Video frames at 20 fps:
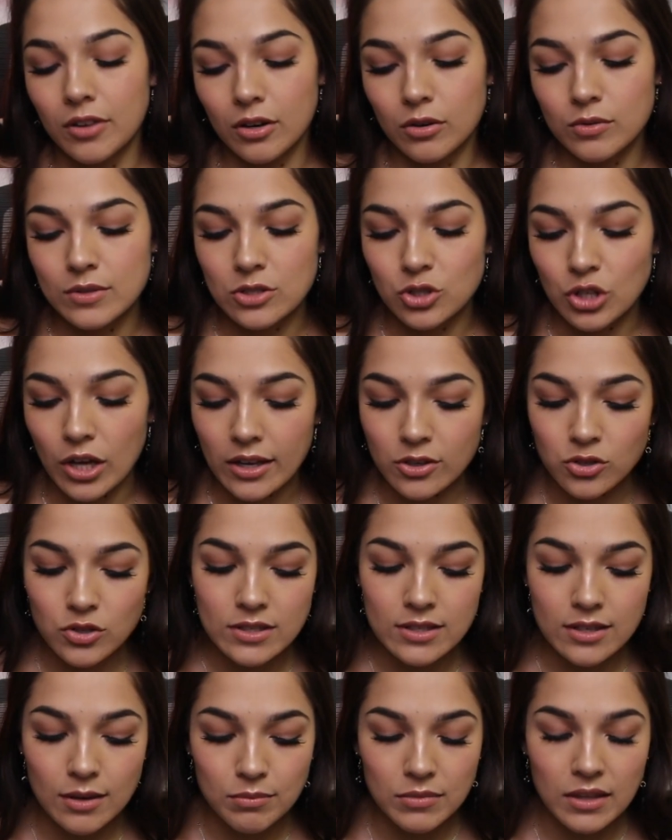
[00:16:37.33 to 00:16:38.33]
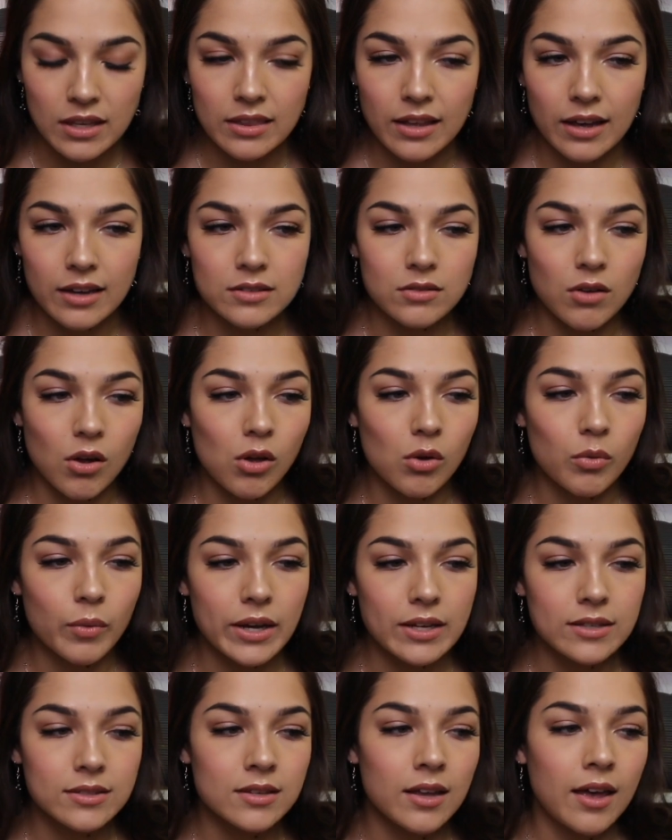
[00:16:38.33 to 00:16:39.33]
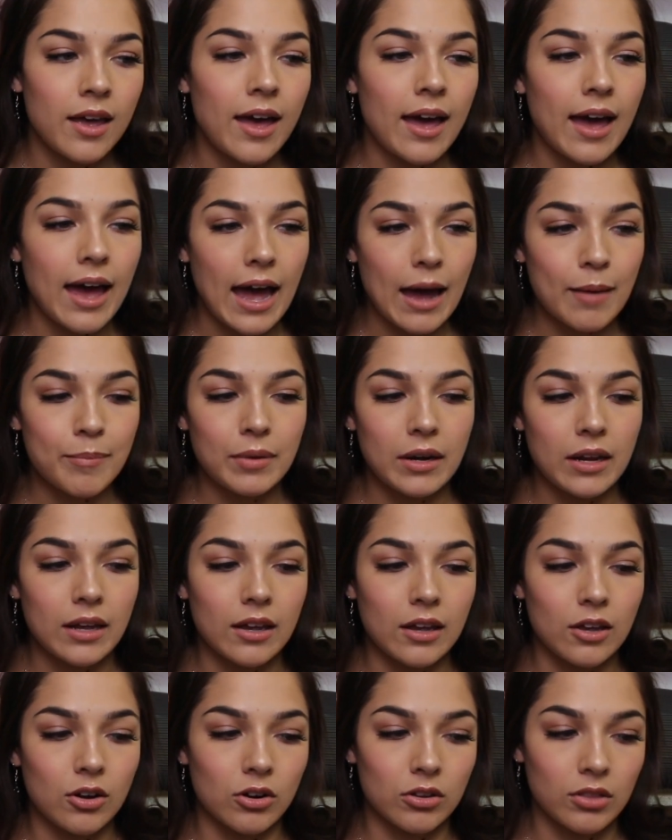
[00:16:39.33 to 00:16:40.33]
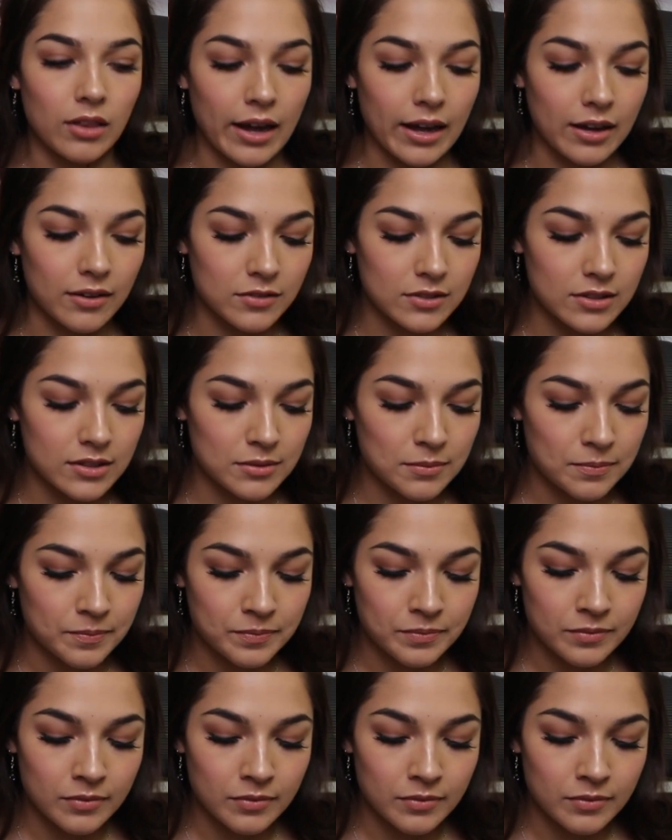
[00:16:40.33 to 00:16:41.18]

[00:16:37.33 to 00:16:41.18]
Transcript: You know, change is something that is always happening in our lives.